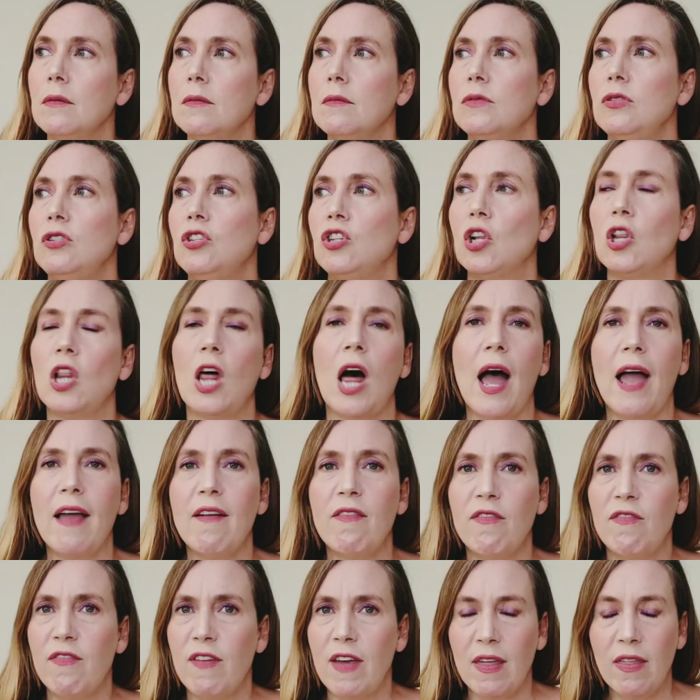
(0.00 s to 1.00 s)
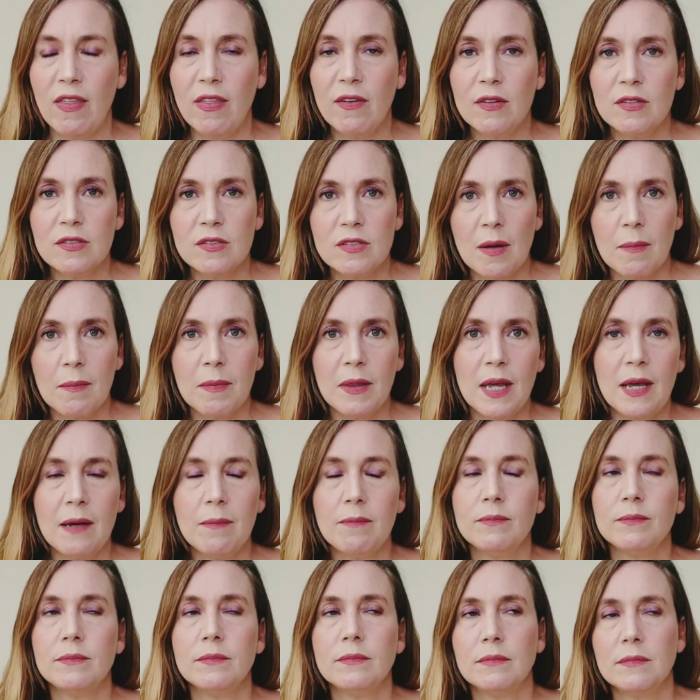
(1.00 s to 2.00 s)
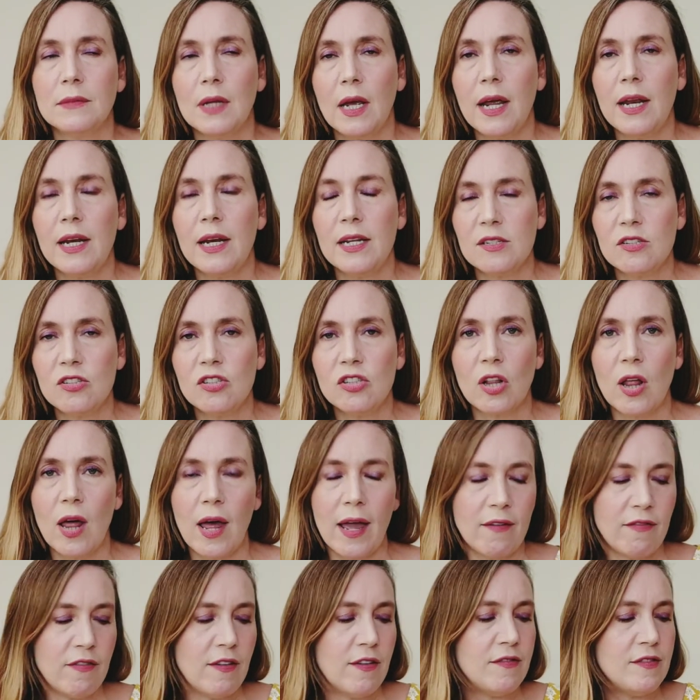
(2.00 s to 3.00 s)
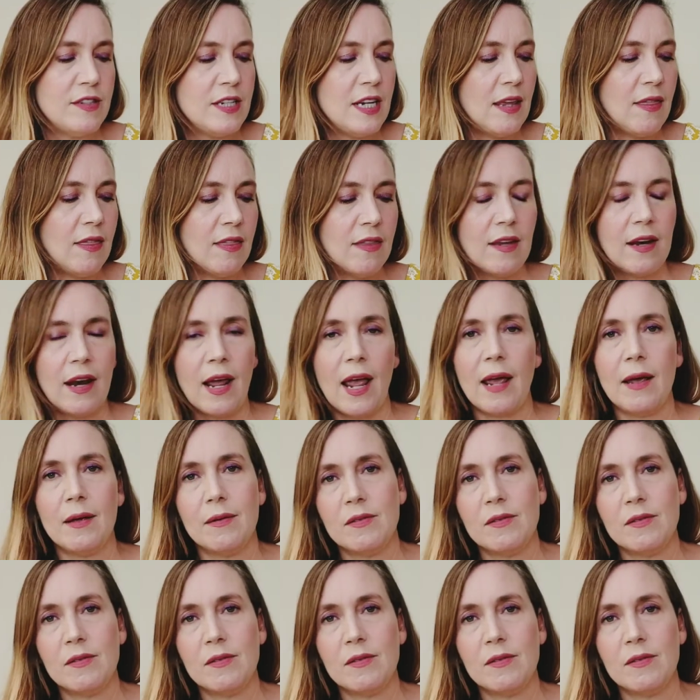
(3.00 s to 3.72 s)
July 5th or something. And it's July 15th today.